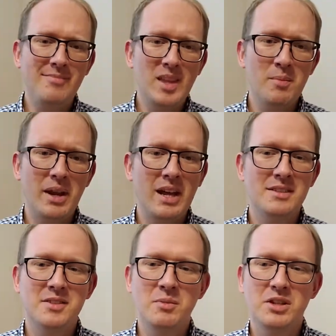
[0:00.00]
But I had
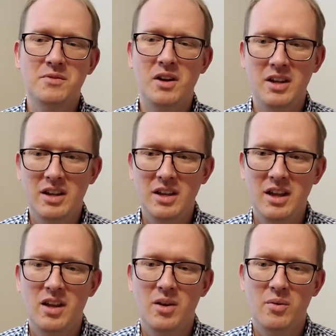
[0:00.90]
so much fun
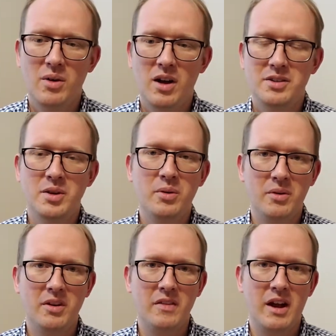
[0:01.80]

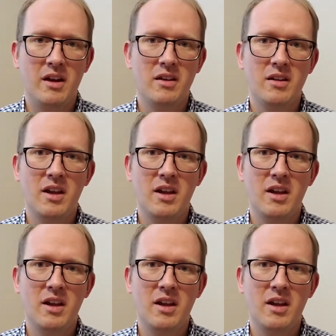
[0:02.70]
tutoring there.